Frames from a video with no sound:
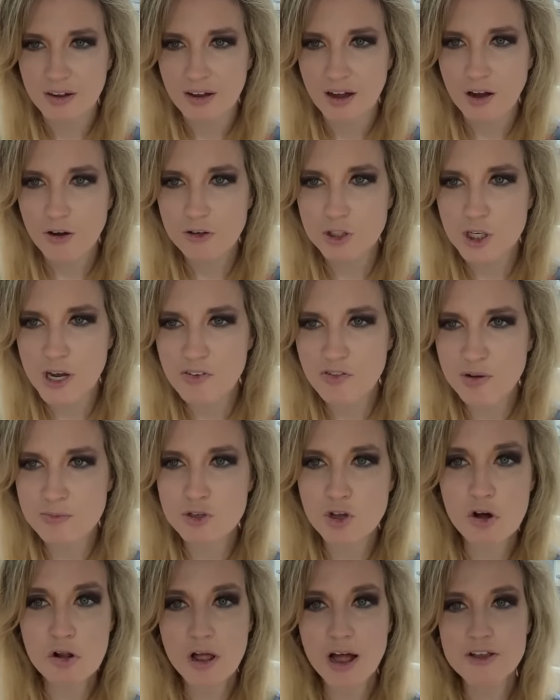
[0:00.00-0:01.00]
Oh, Jeff, I'm
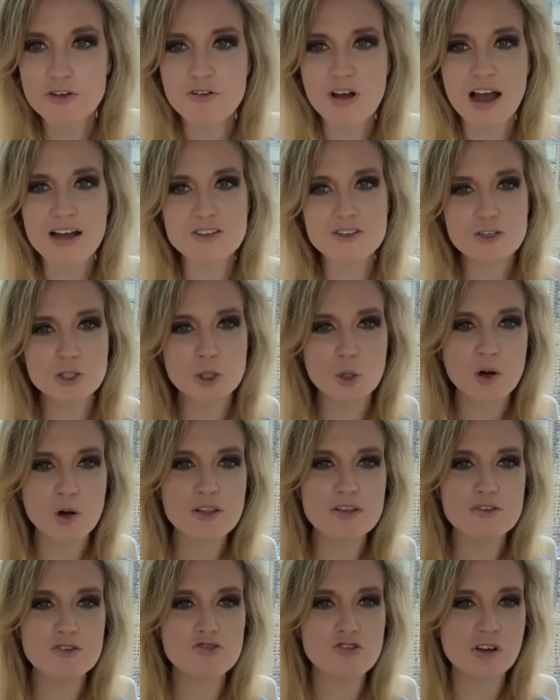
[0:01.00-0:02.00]
so glad you guys
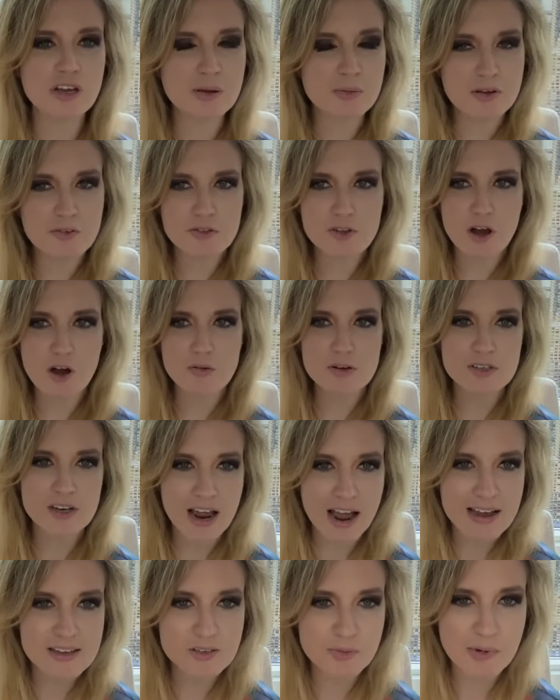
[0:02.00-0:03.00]
enjoyed the stream, even though it
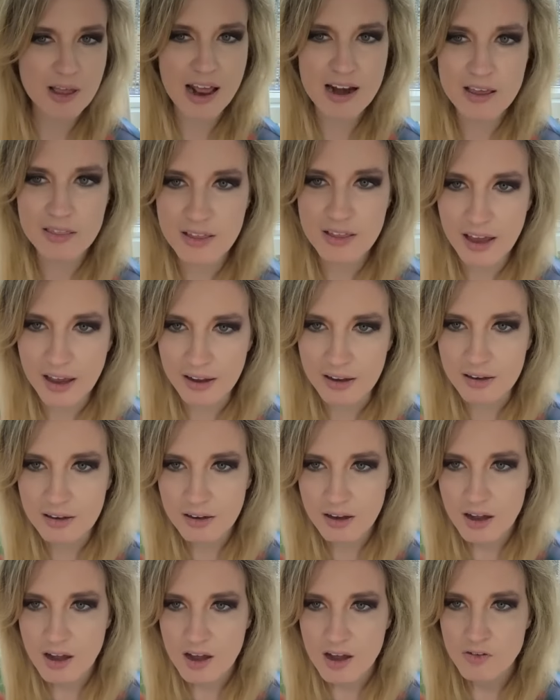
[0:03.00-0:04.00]
wasn't Ask Me Anything.
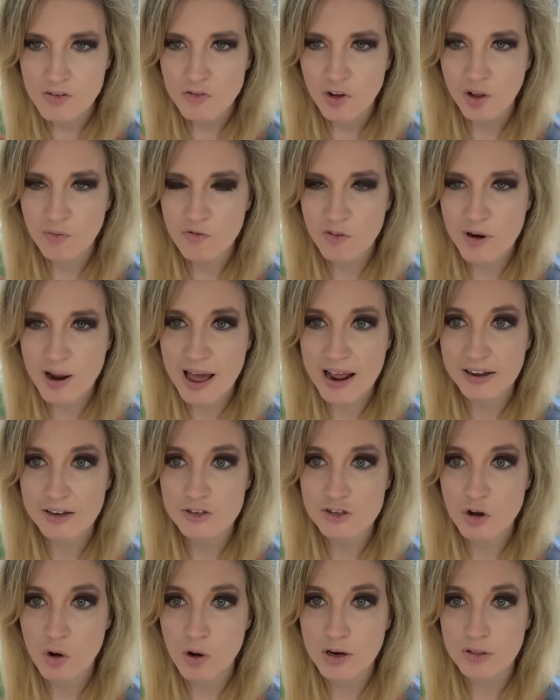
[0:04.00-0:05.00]
Film Fanatic
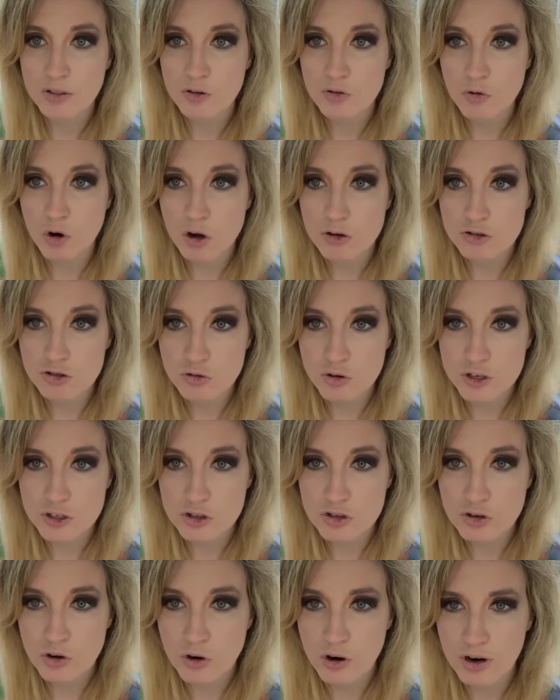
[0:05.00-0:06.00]
is going to the grocery
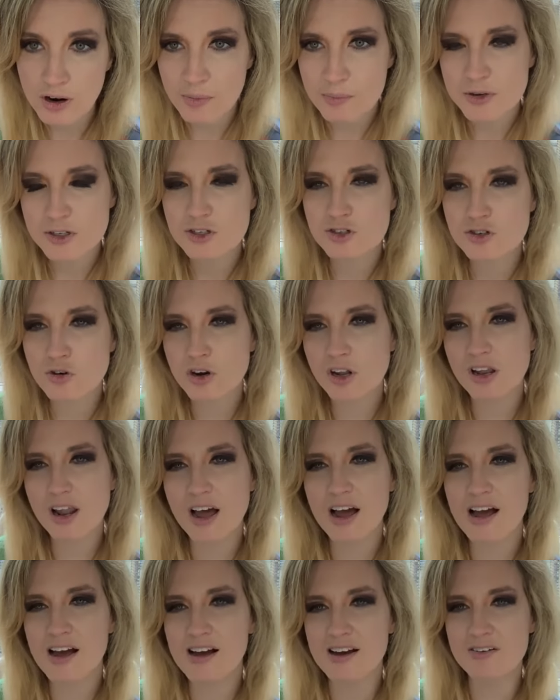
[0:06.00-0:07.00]
store. Mr.
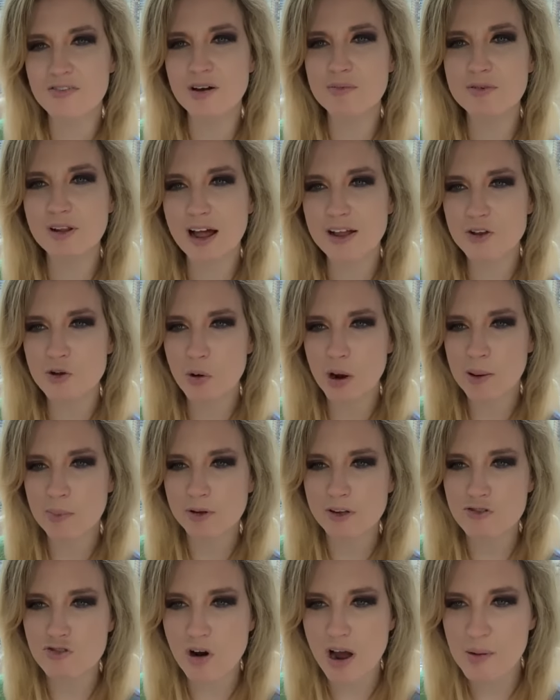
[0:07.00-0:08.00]
Love, I'm glad you were
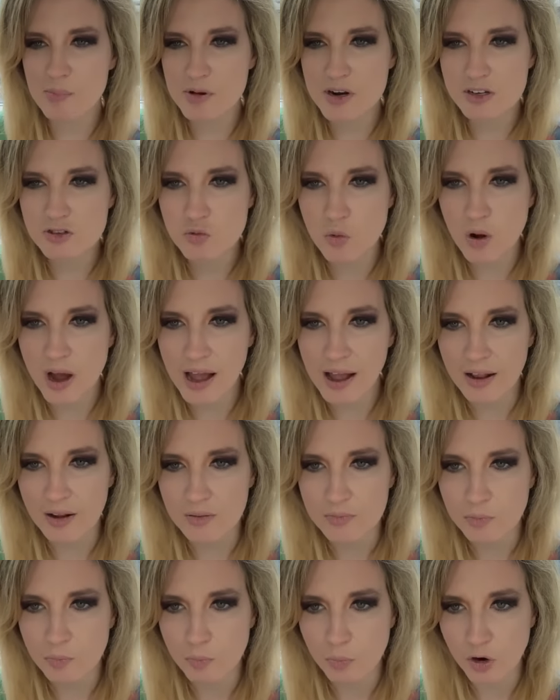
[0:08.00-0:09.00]
able to drop in as
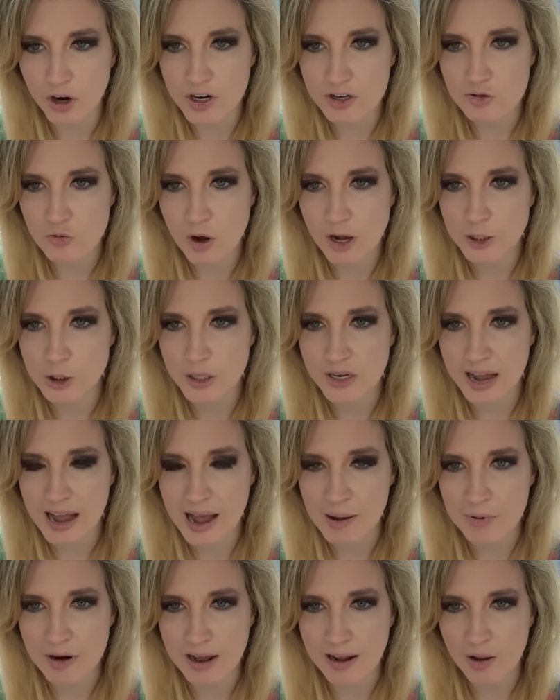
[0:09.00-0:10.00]
well. Britt is watching
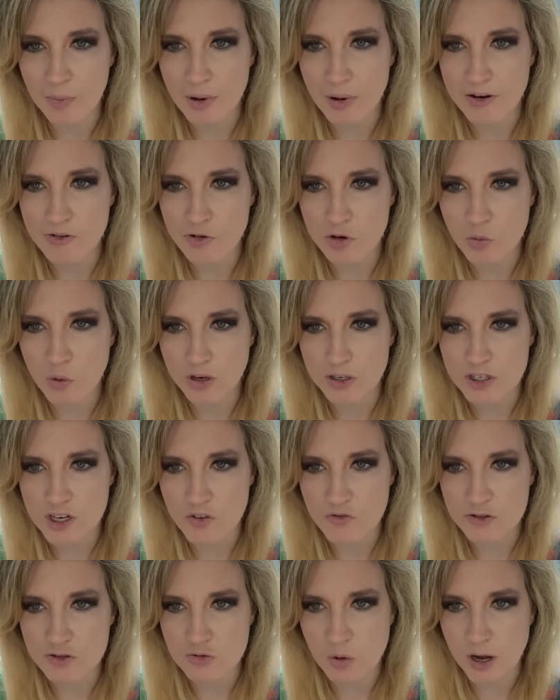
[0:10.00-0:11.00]
Abbott Elementary while
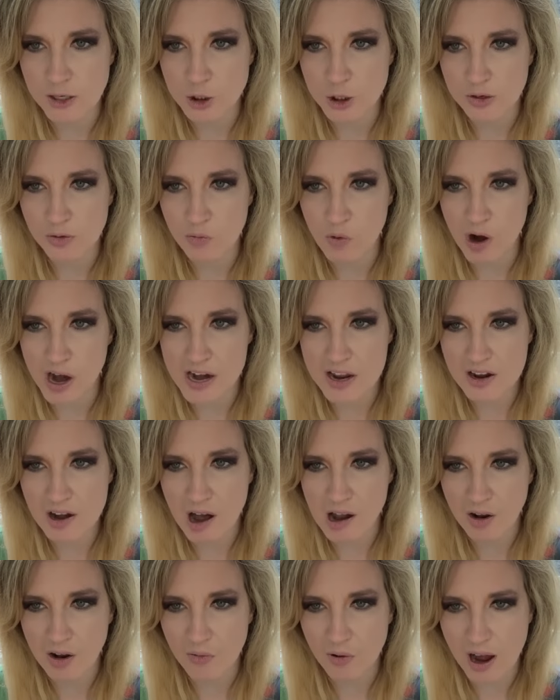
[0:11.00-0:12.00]
Tiff is watching in rainy
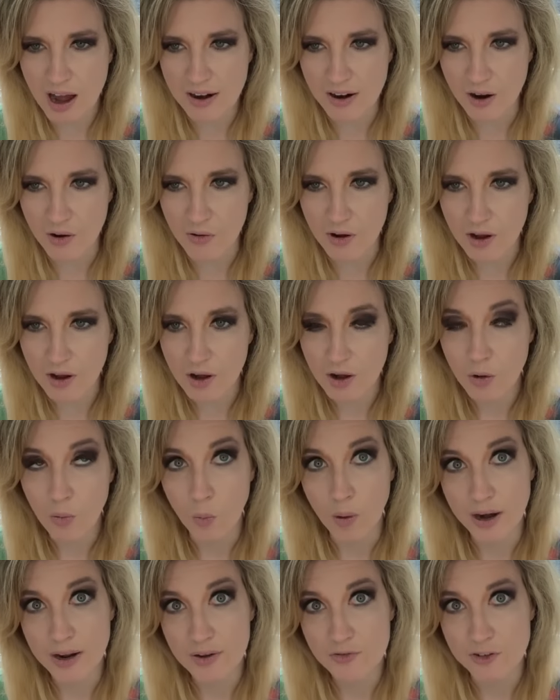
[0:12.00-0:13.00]
Colorado,
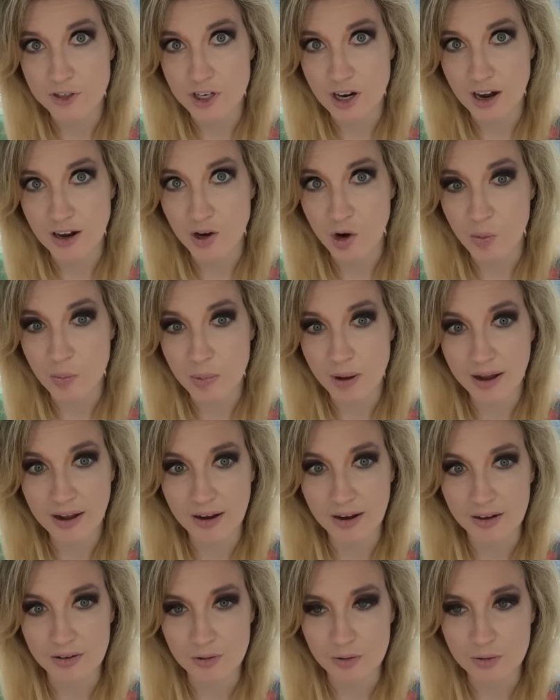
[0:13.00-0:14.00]
waiting for Taco
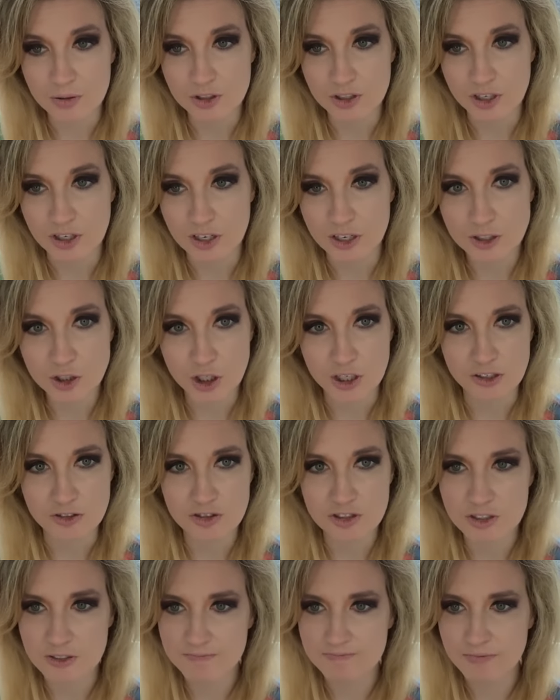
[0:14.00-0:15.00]
Bell. Ooh,
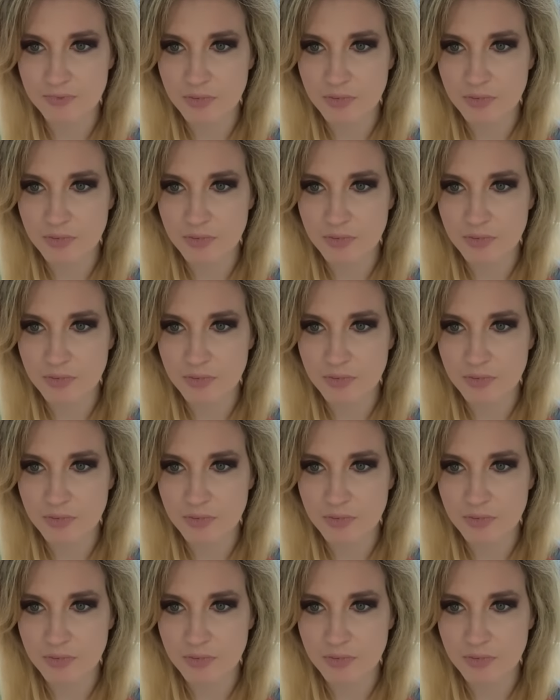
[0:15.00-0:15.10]
delicious.